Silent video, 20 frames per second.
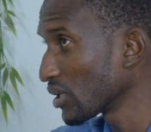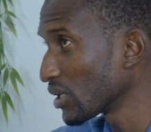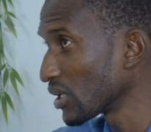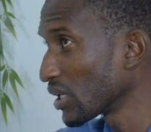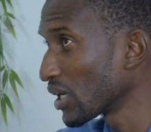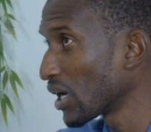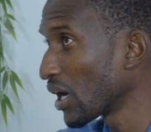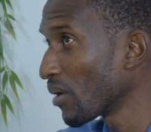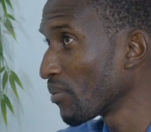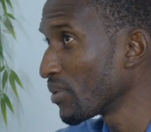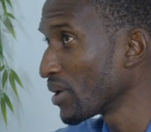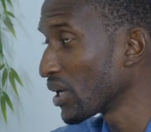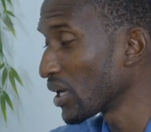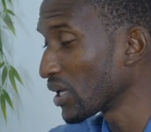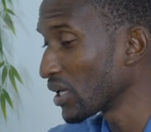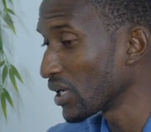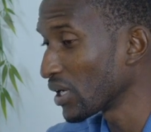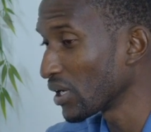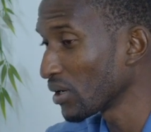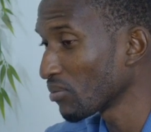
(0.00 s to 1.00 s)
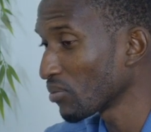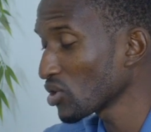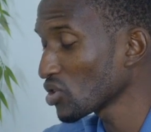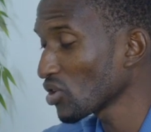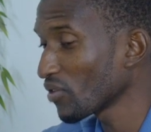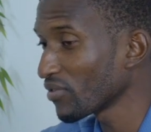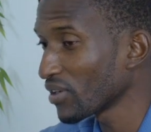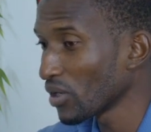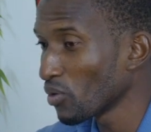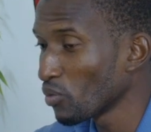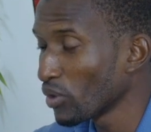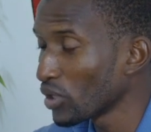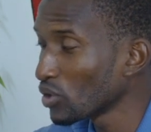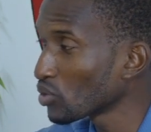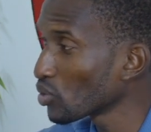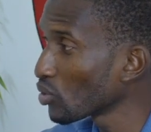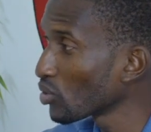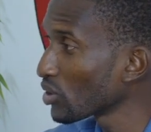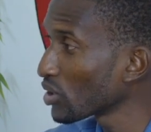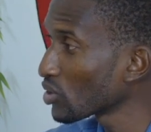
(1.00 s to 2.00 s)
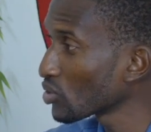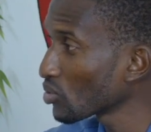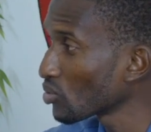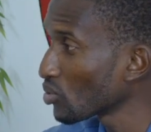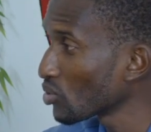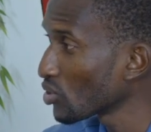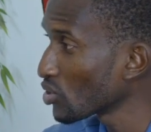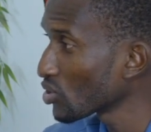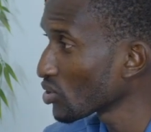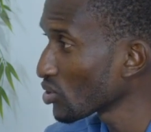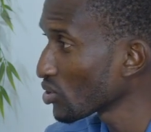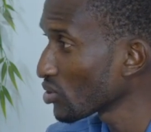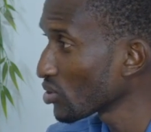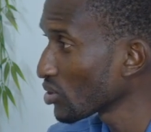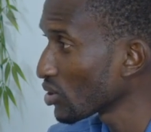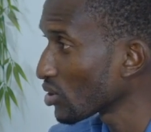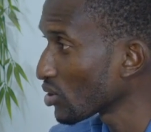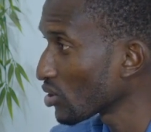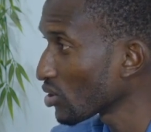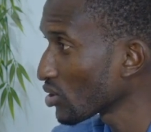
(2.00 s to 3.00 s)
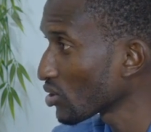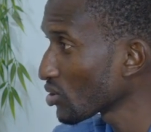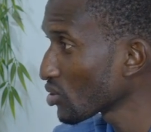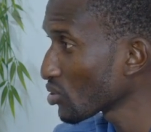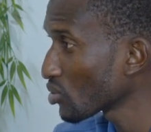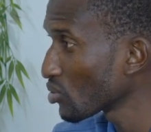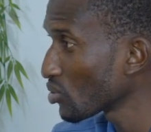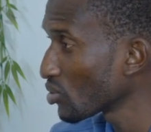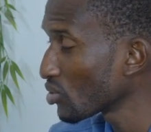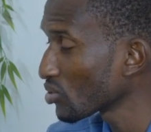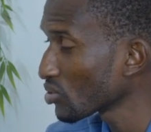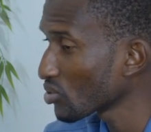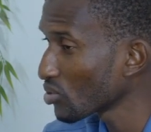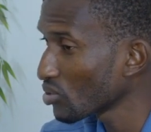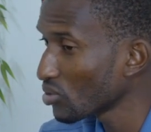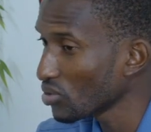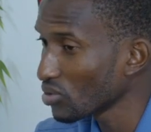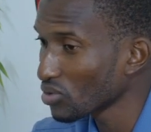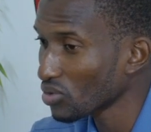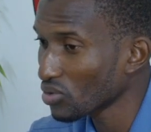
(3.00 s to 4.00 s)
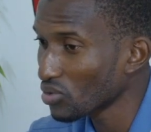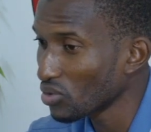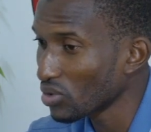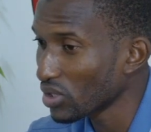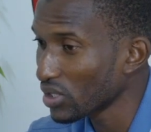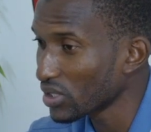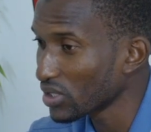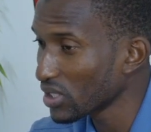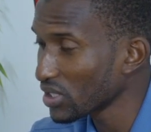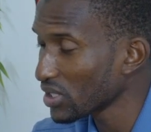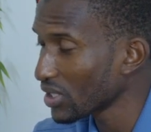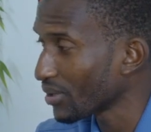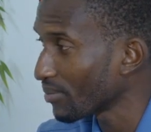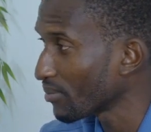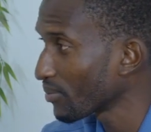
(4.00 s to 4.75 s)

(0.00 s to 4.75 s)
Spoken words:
the Gambia here, most of them went through the schools, schooling system.